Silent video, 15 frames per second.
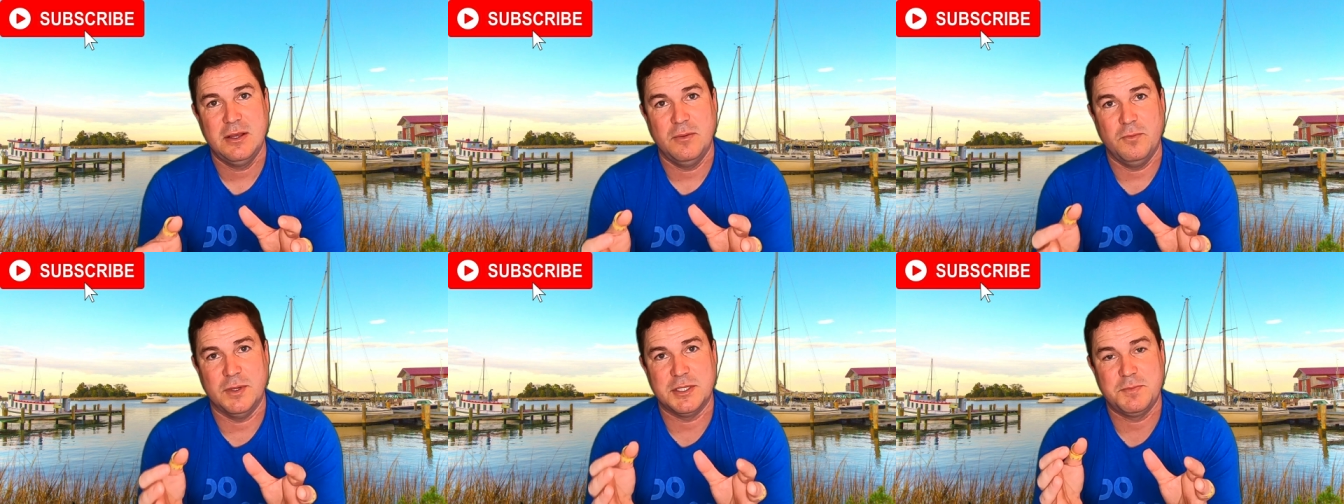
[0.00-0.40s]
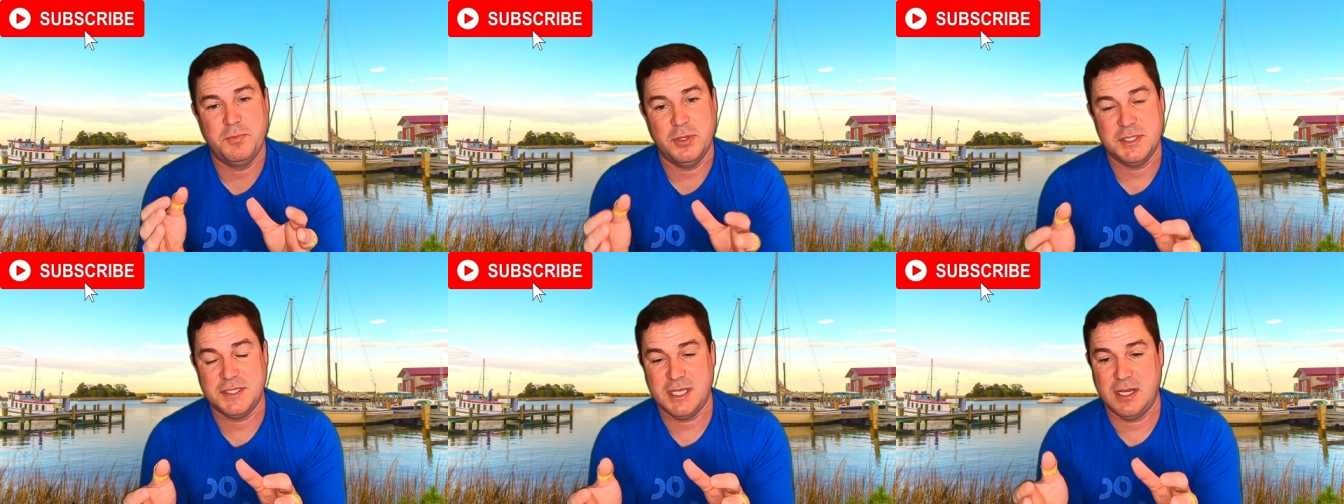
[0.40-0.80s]
which
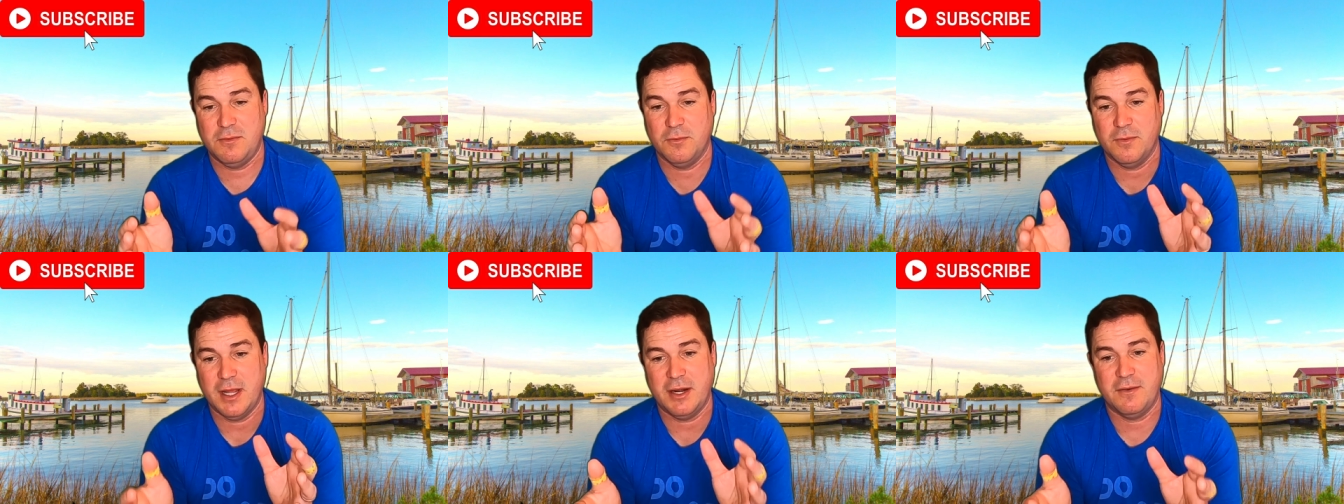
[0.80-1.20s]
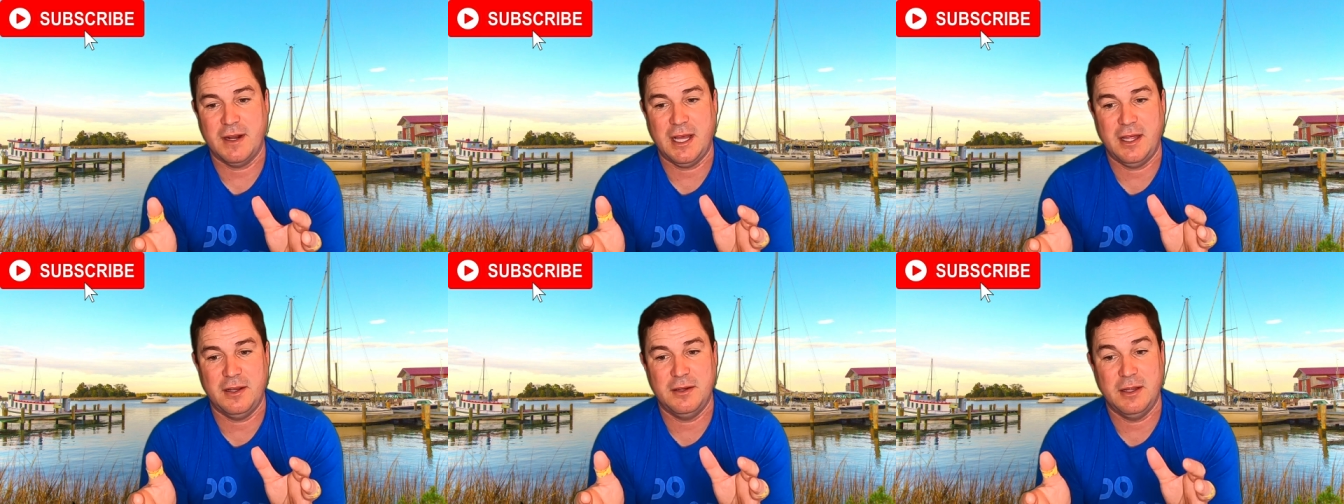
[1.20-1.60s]
puts it right
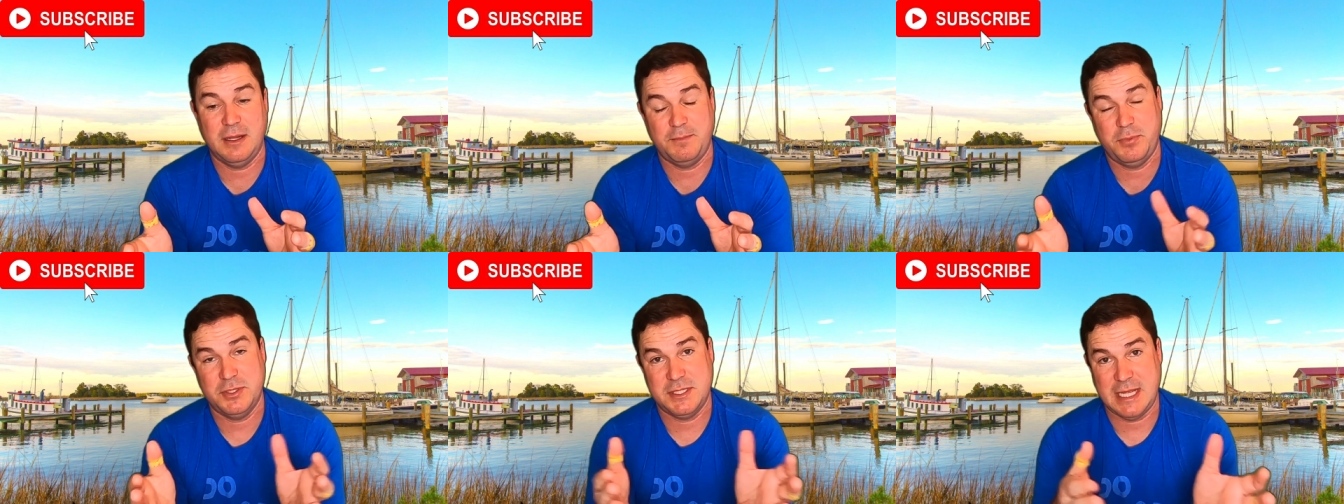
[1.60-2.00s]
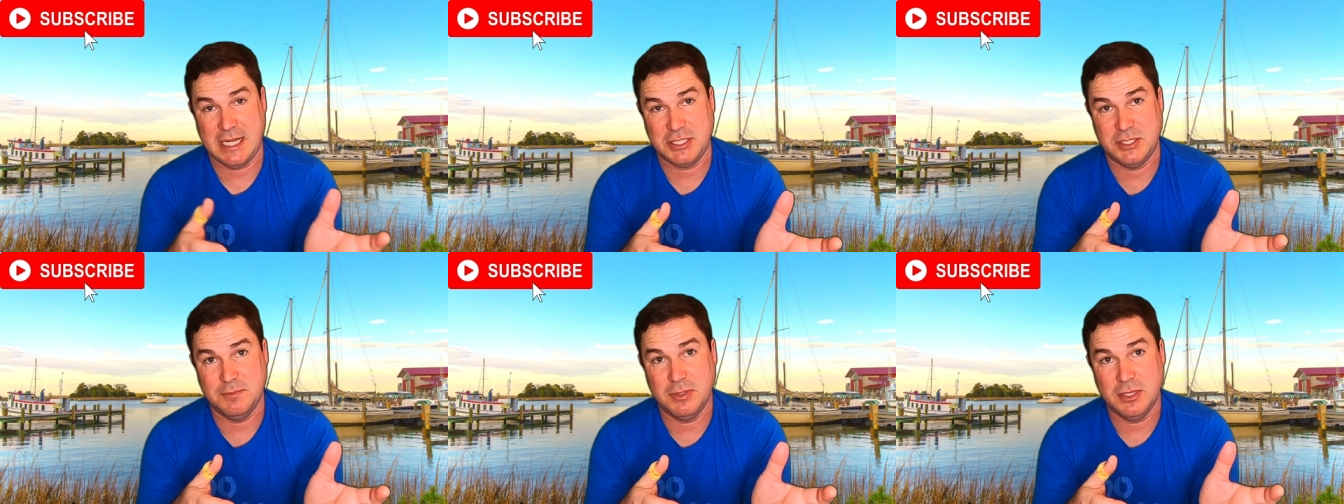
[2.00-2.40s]
around, it puts it
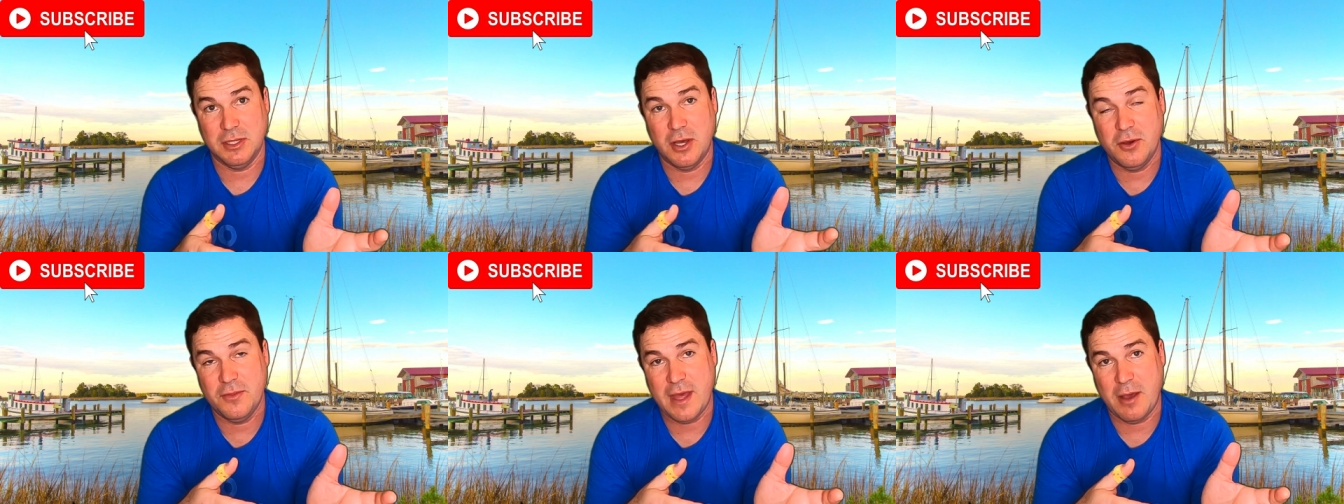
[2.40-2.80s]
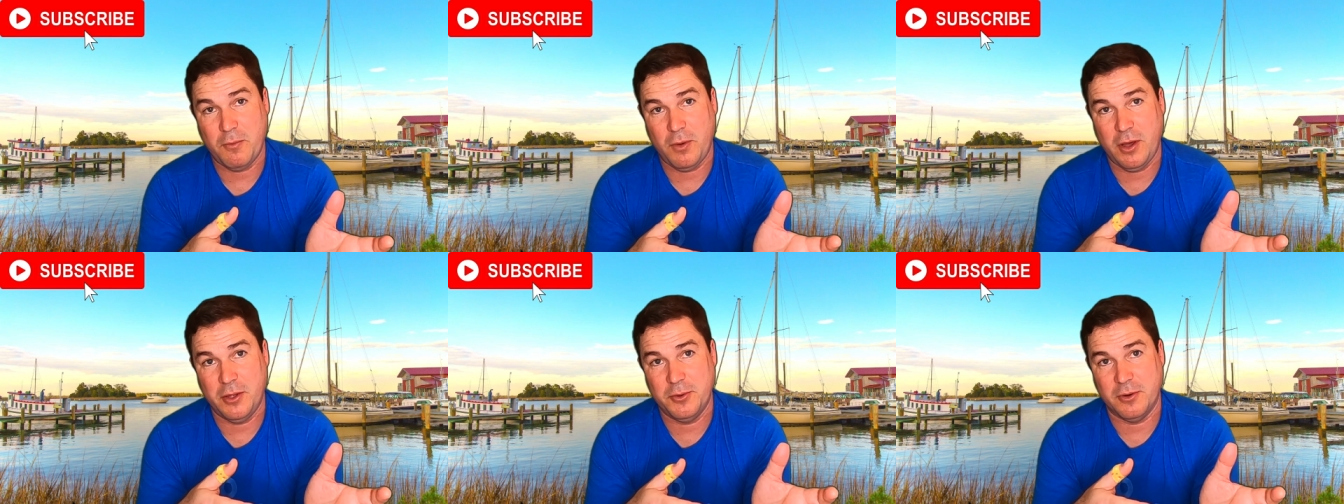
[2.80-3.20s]
actually below that
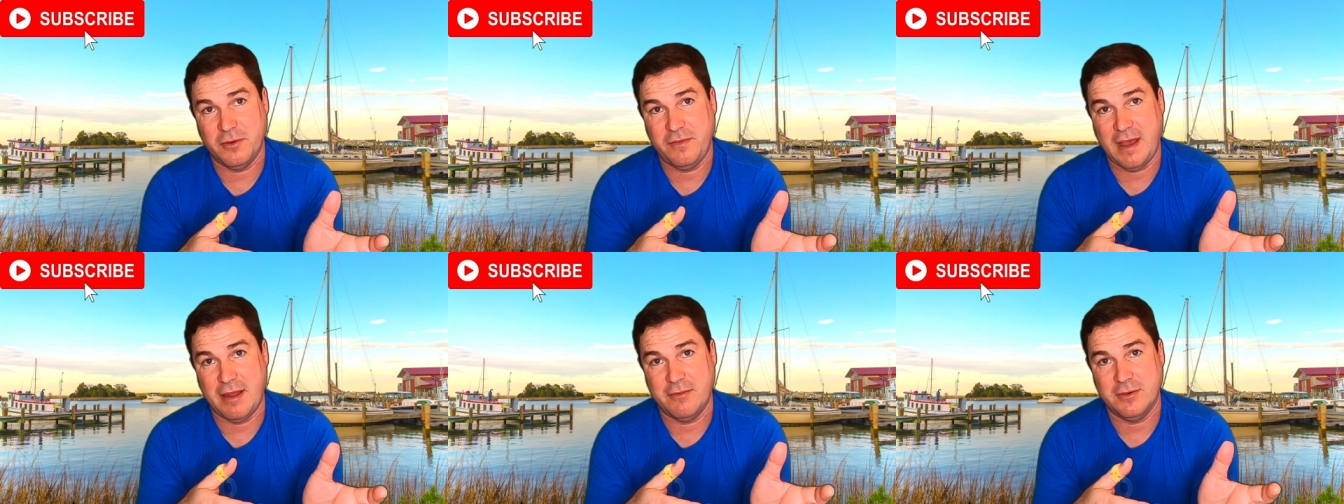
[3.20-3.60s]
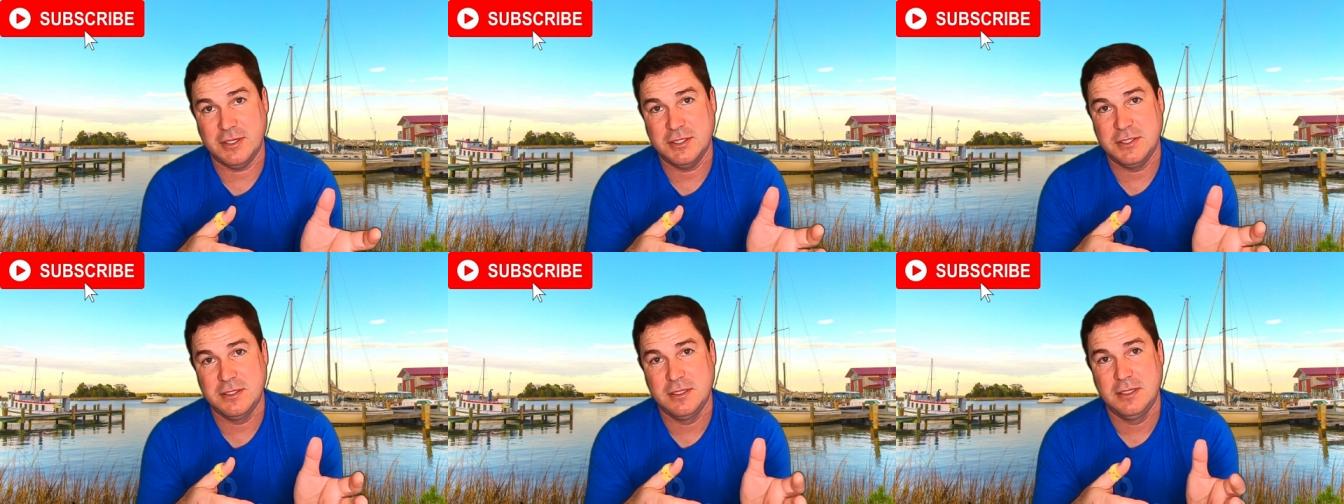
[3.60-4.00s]
Waldorf
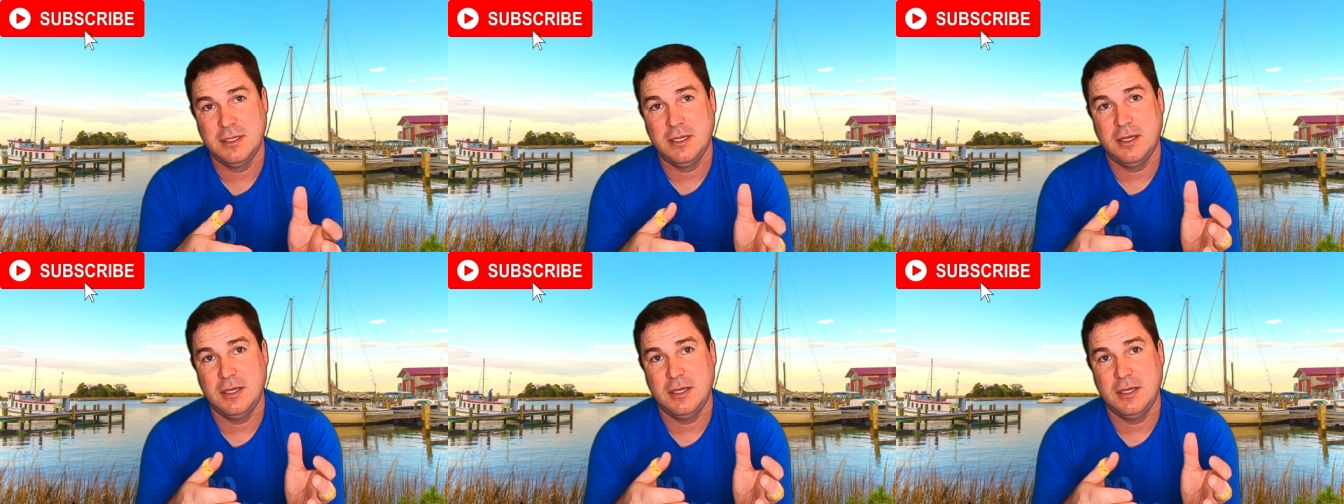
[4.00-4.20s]
average.